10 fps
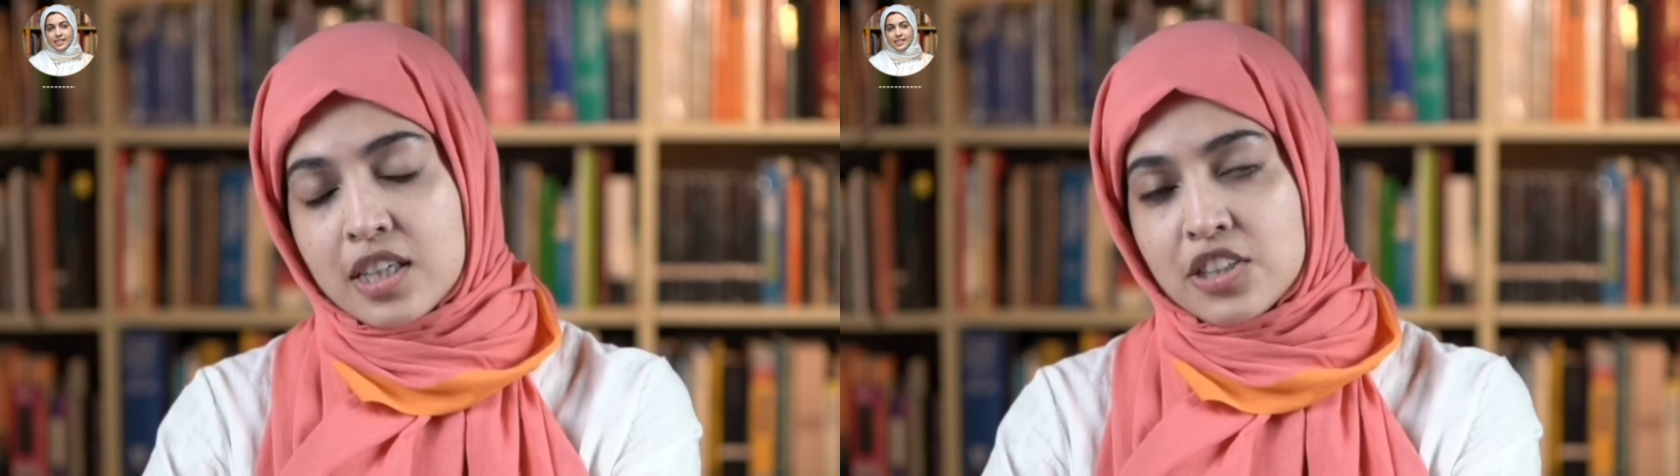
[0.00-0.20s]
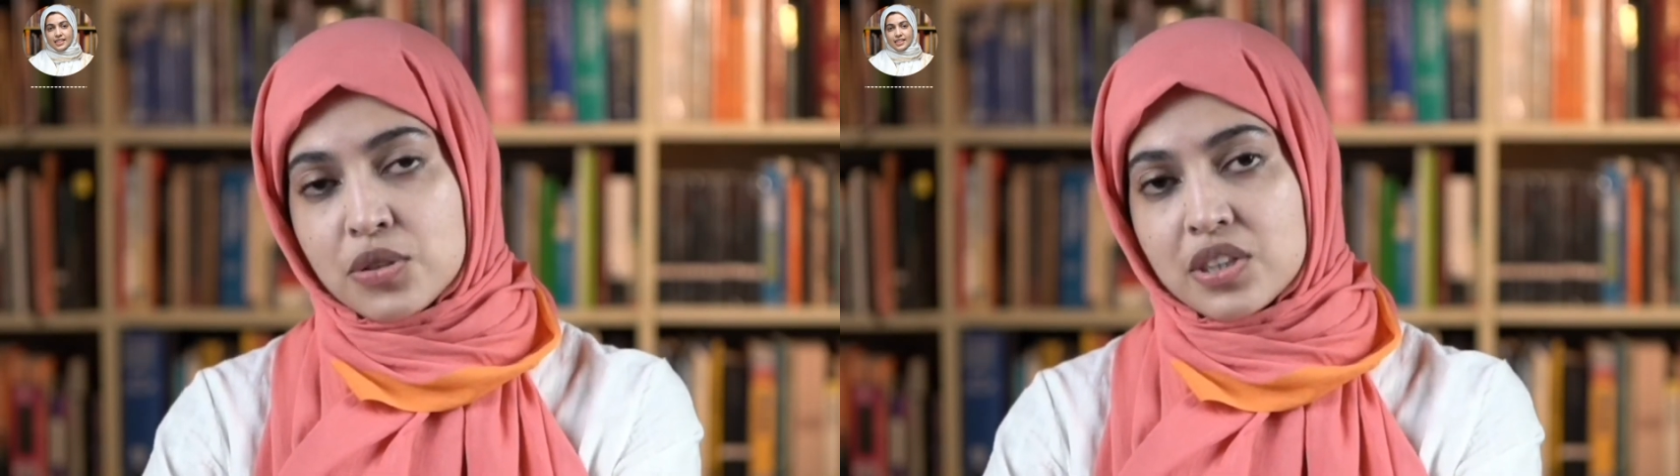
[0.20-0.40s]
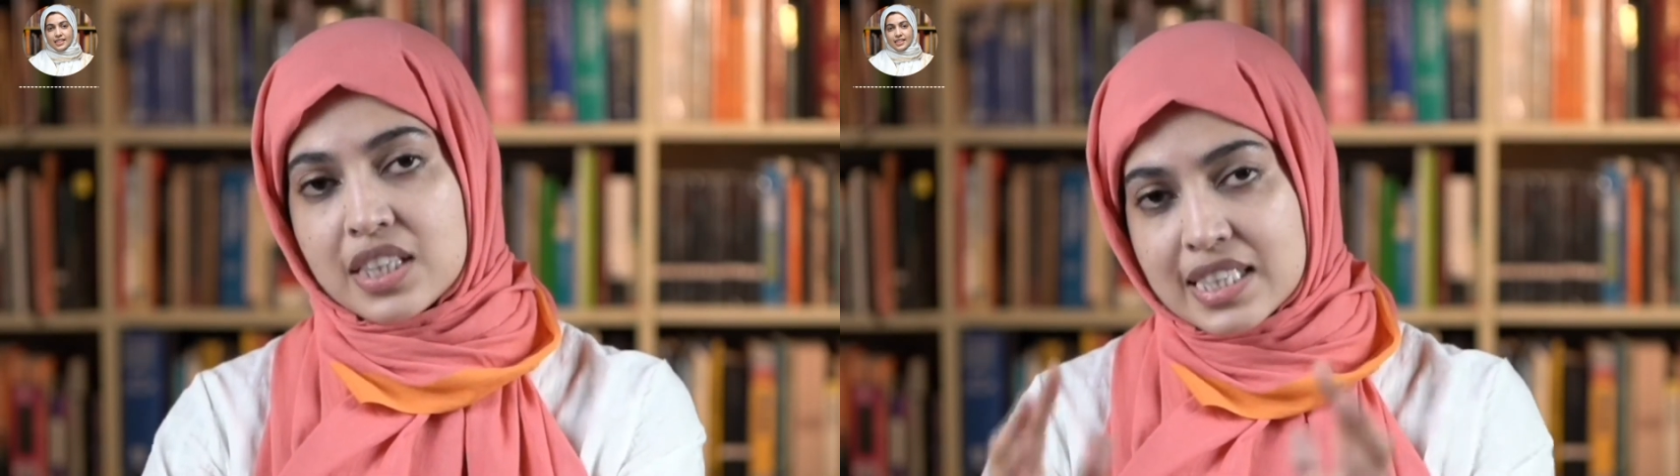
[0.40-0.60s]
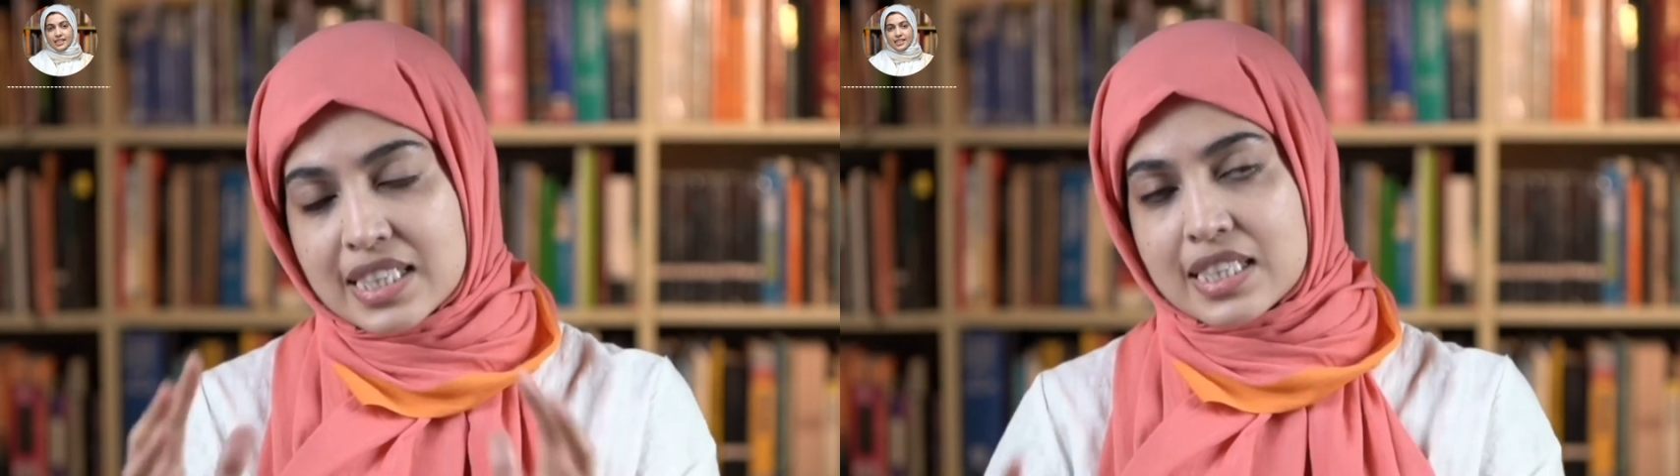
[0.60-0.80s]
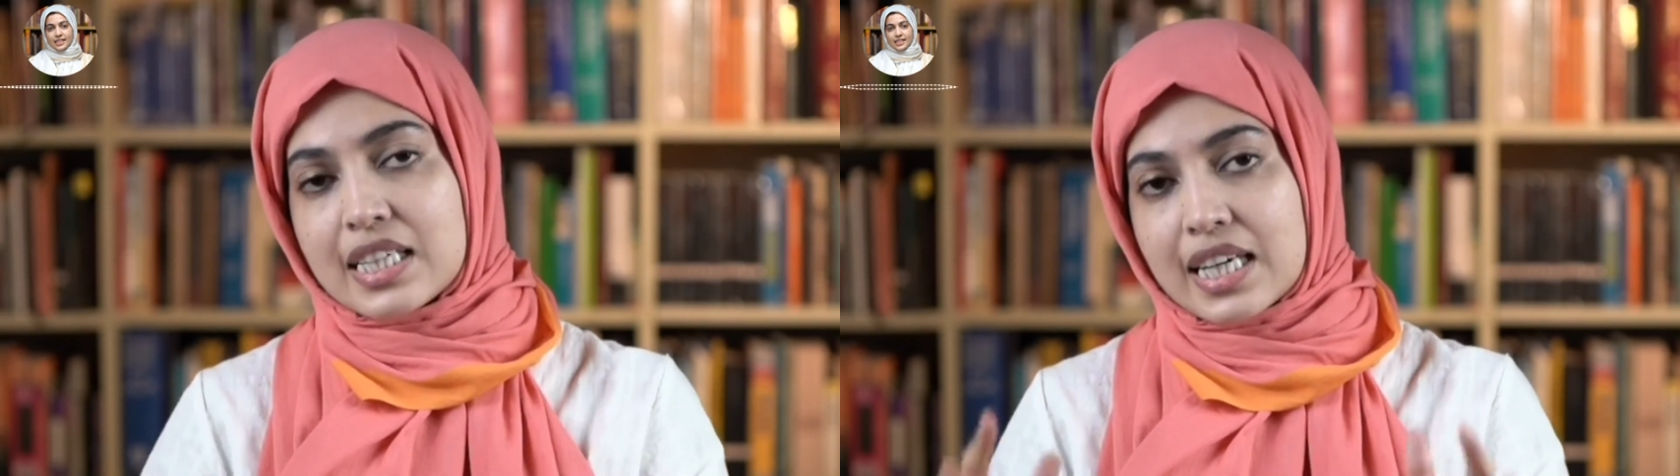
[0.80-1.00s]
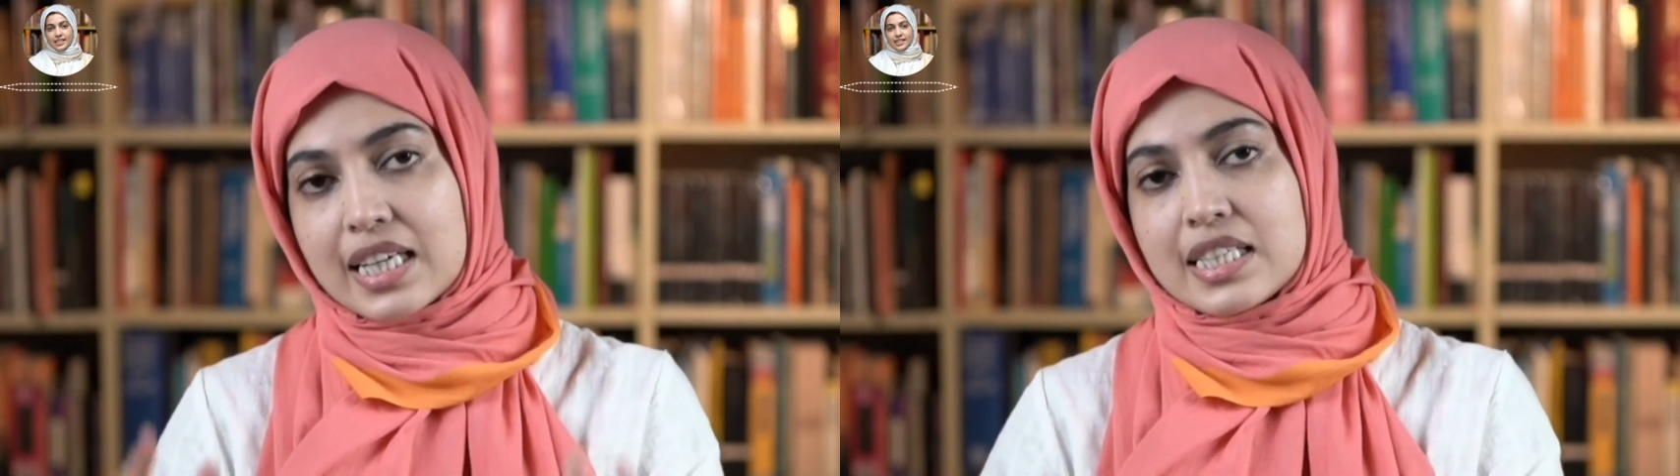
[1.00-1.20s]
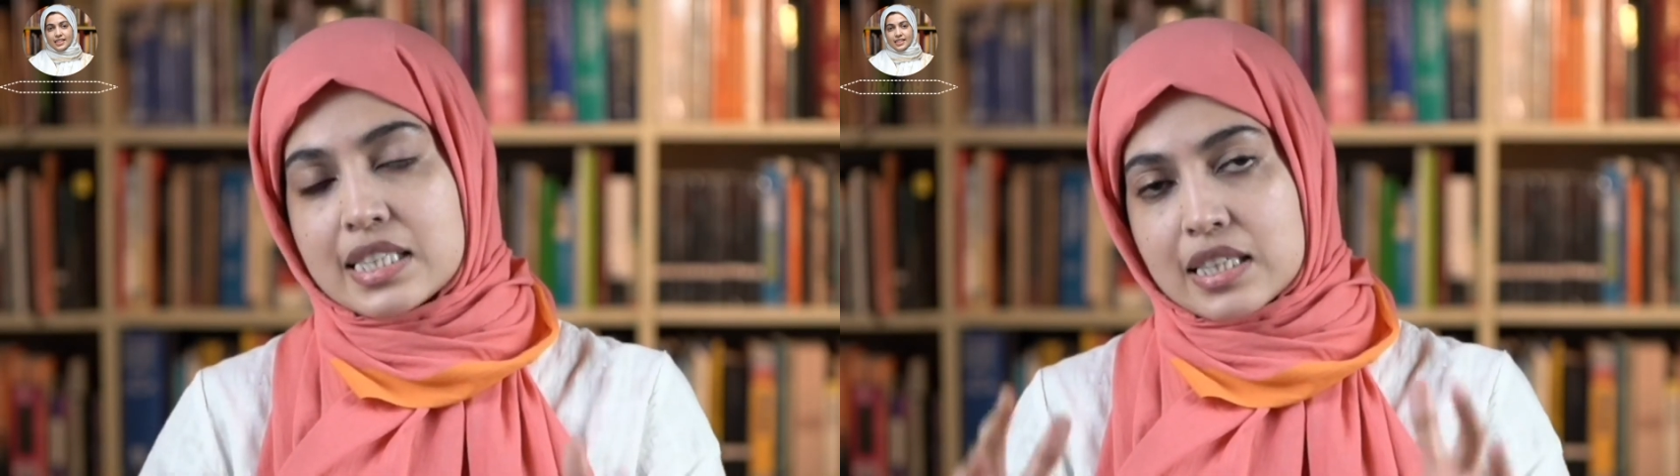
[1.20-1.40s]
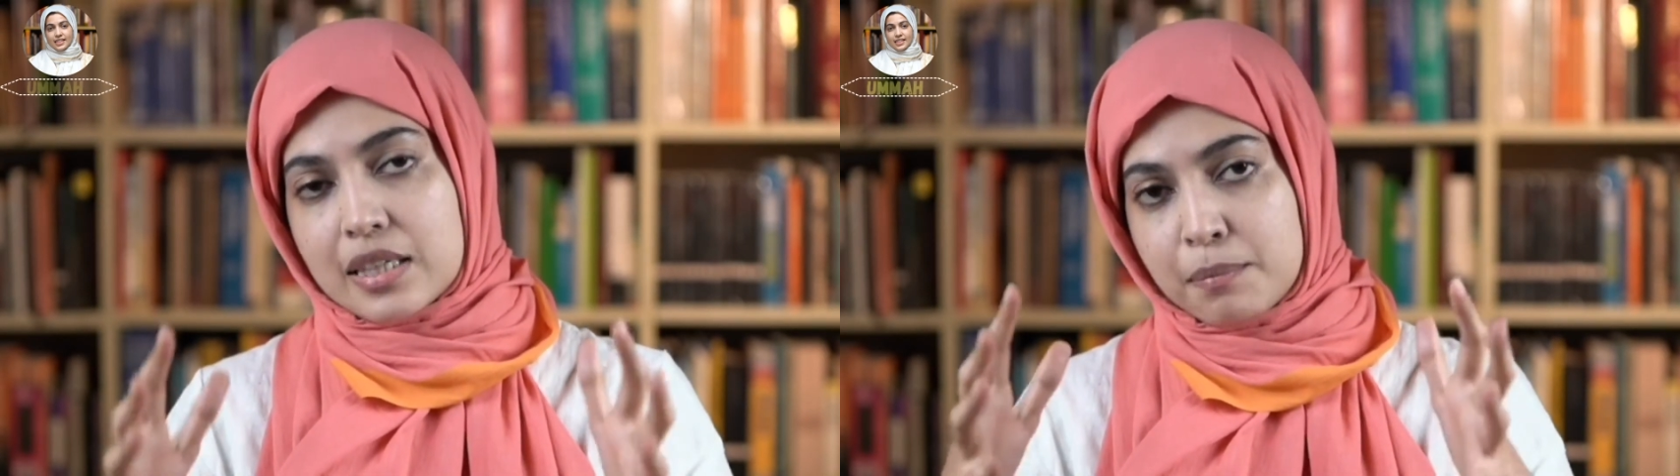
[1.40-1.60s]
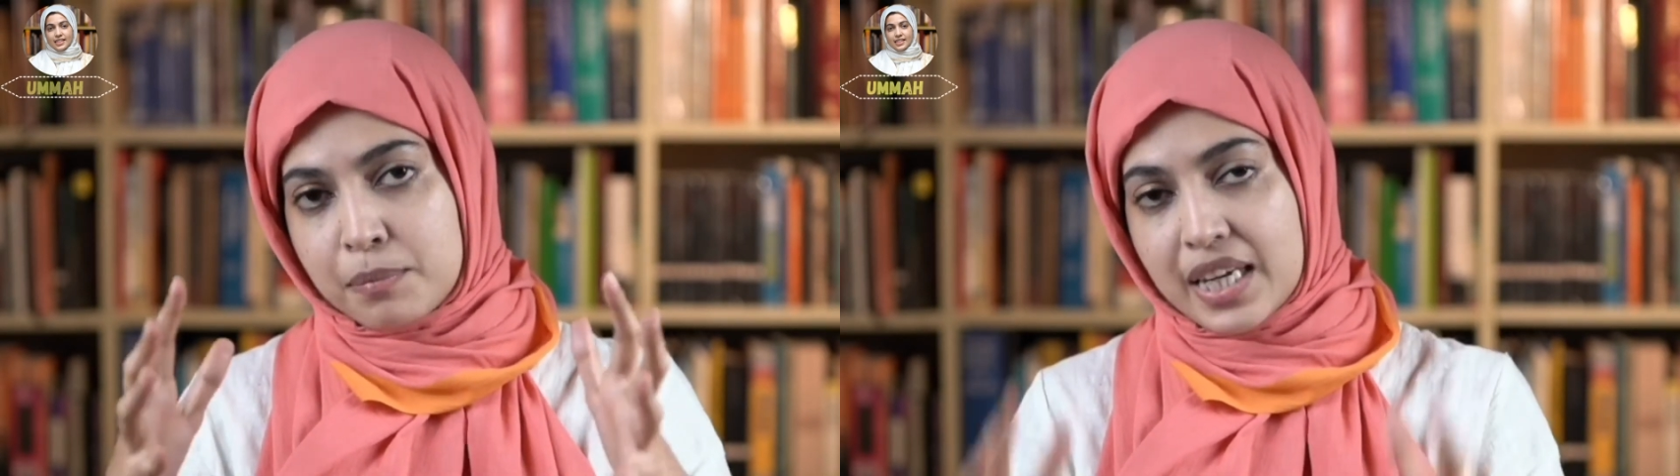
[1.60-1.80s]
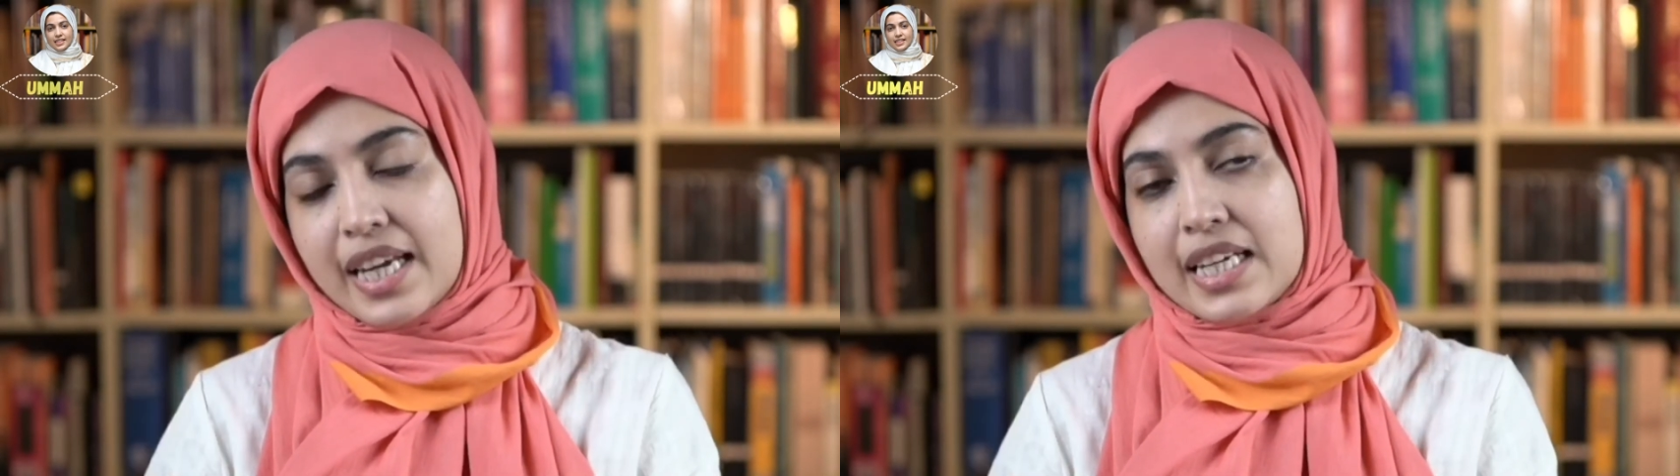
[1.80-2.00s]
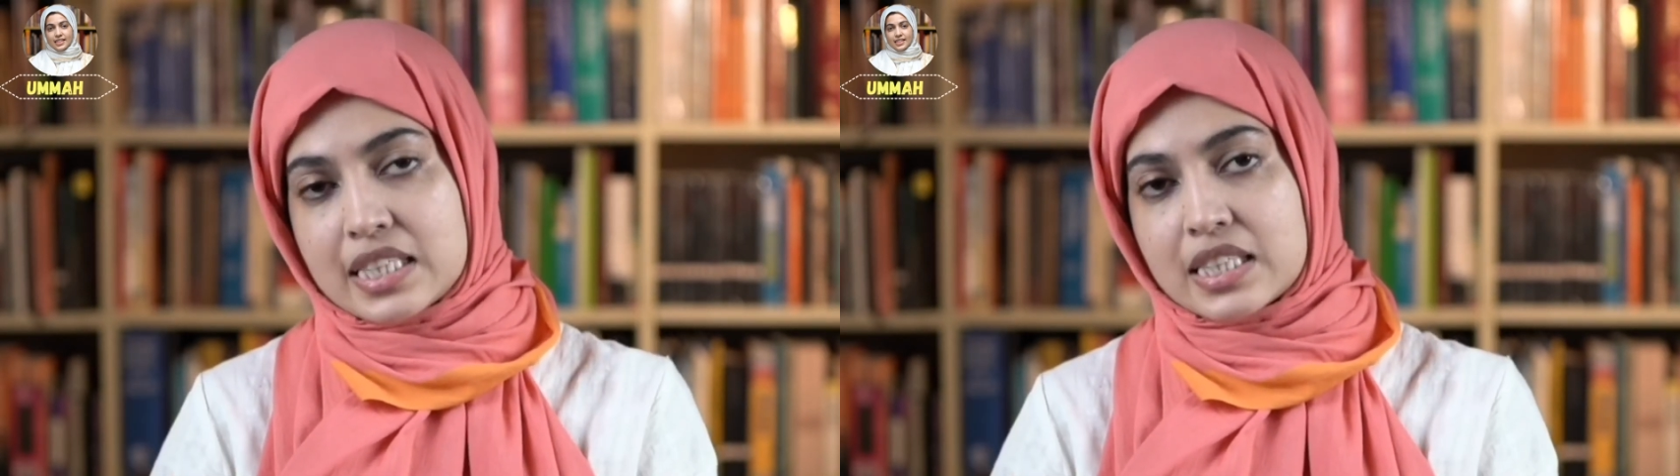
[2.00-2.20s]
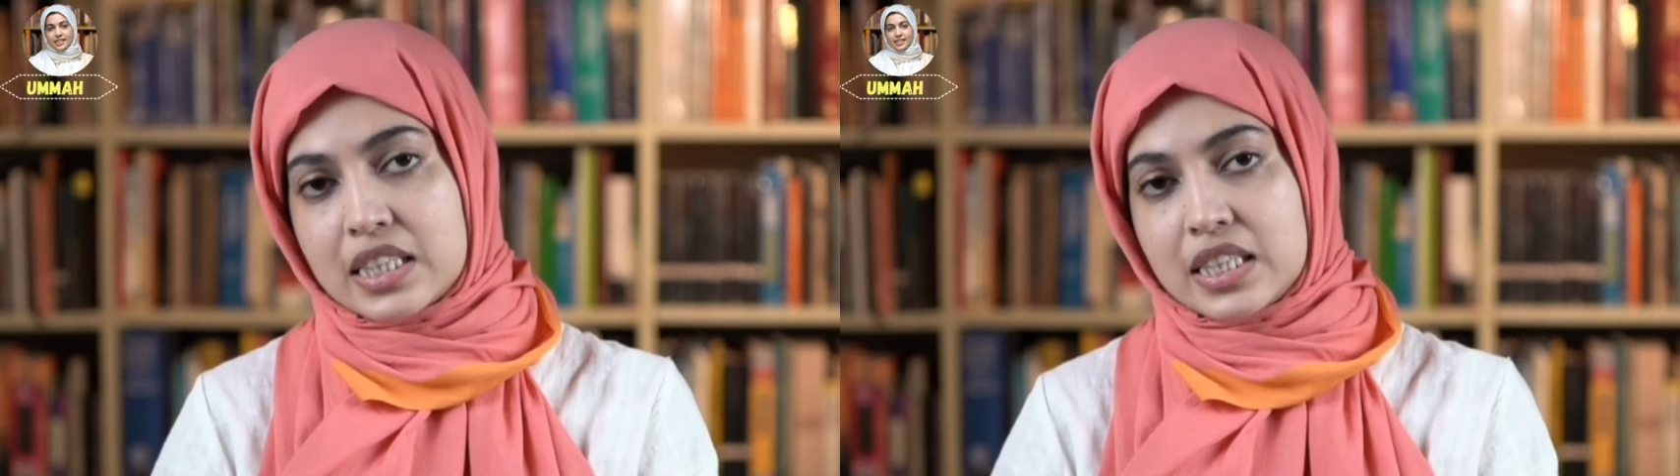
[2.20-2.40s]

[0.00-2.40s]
So this is a place,